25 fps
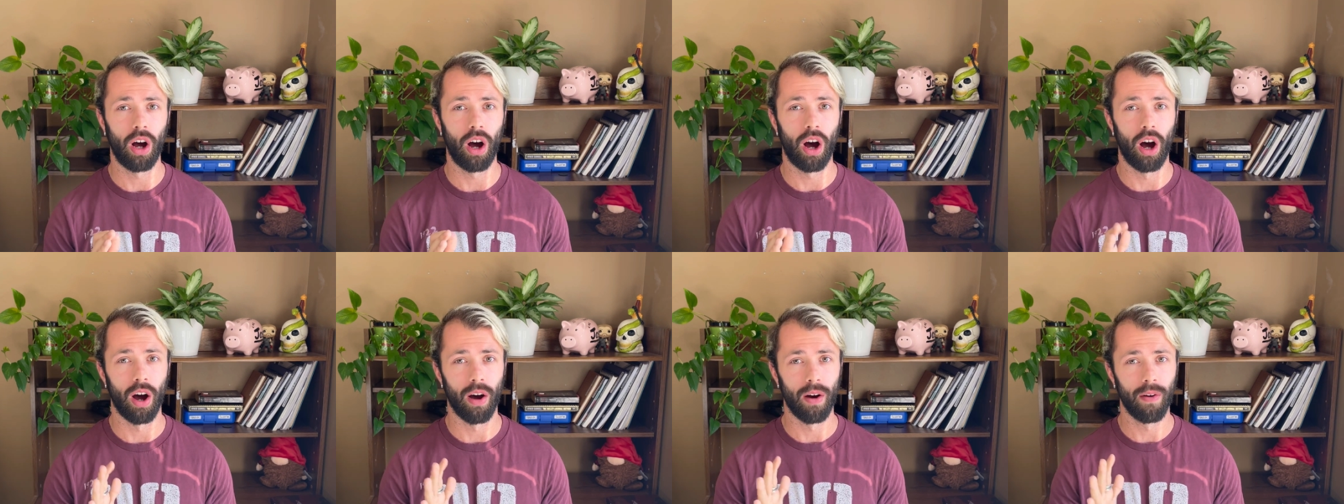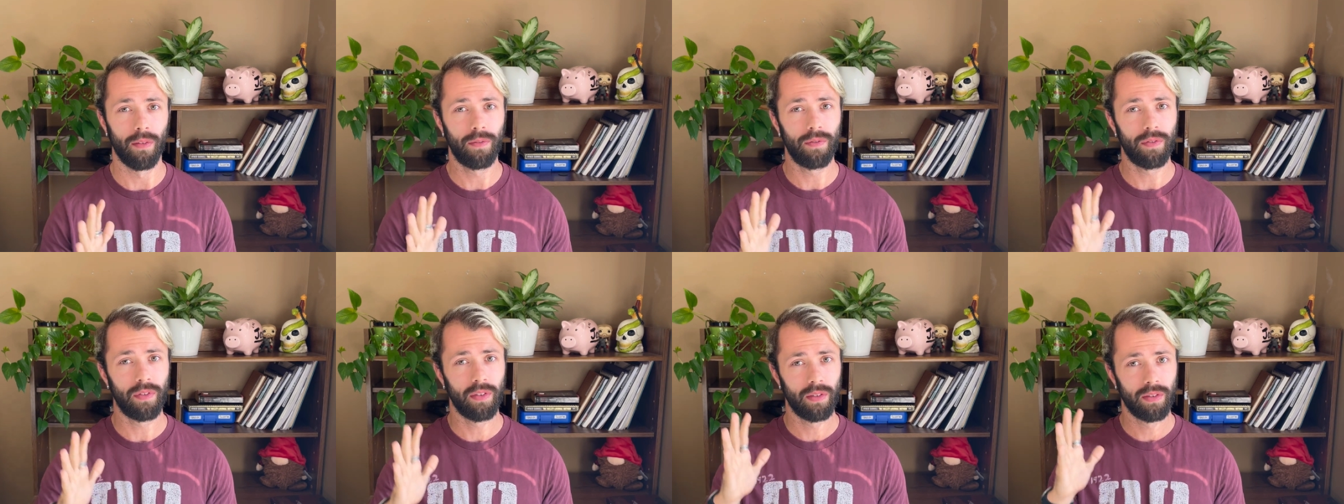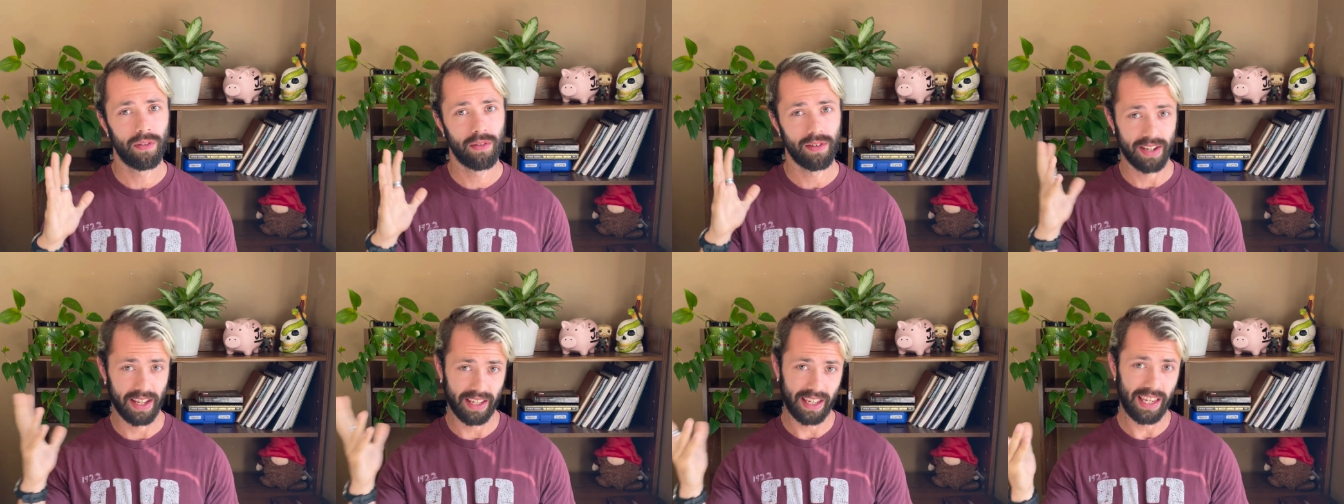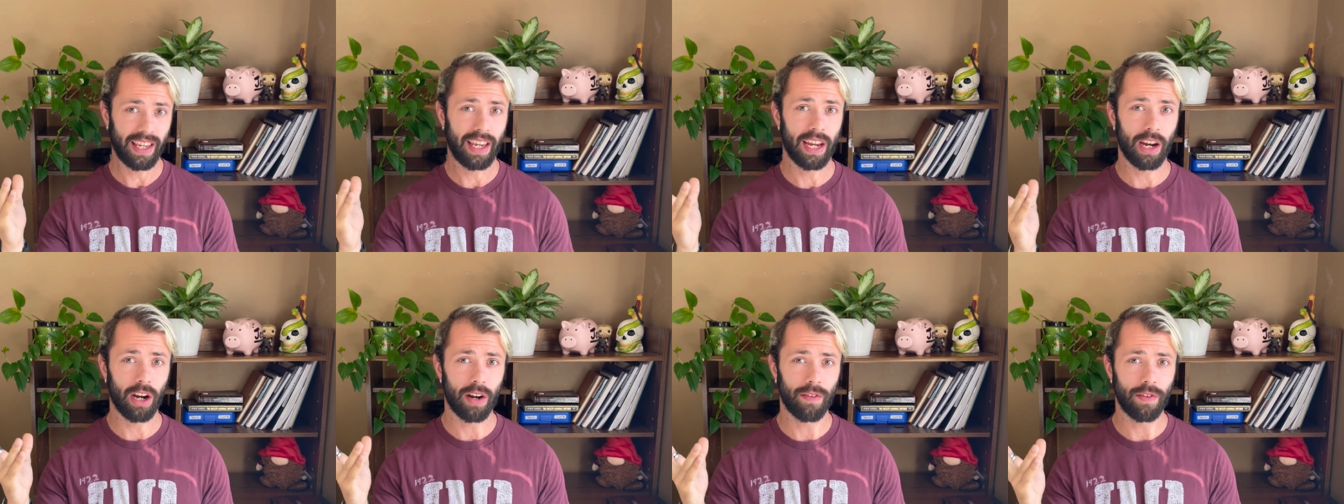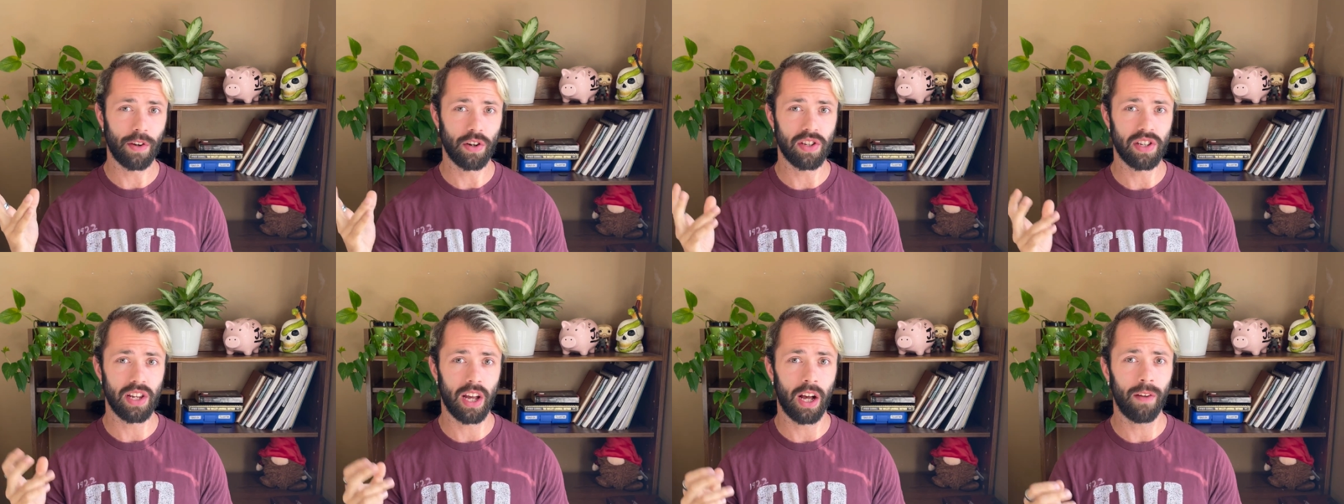of taking care of
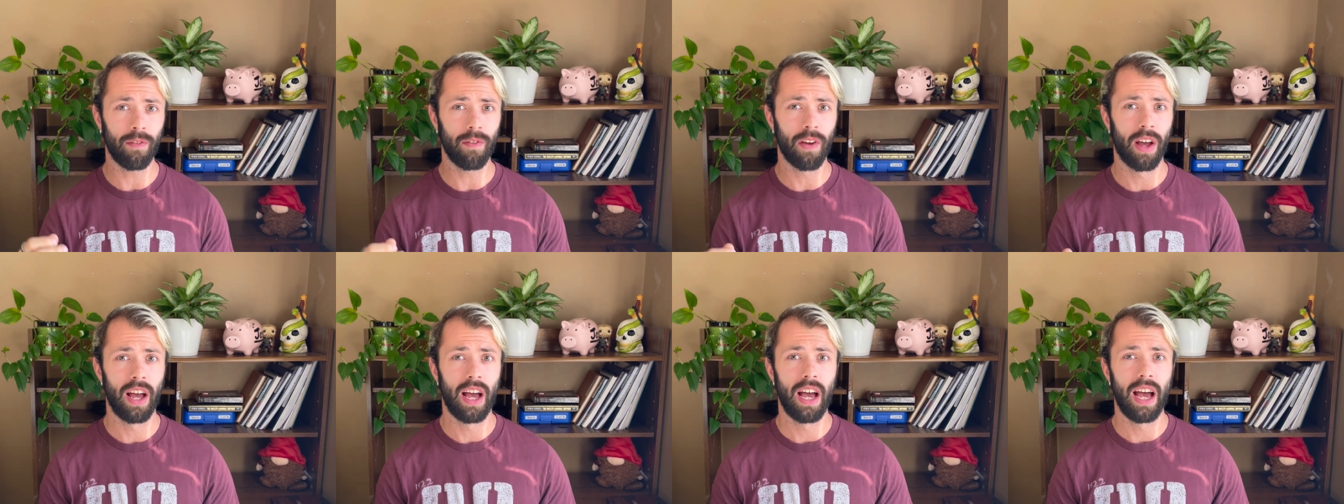yourself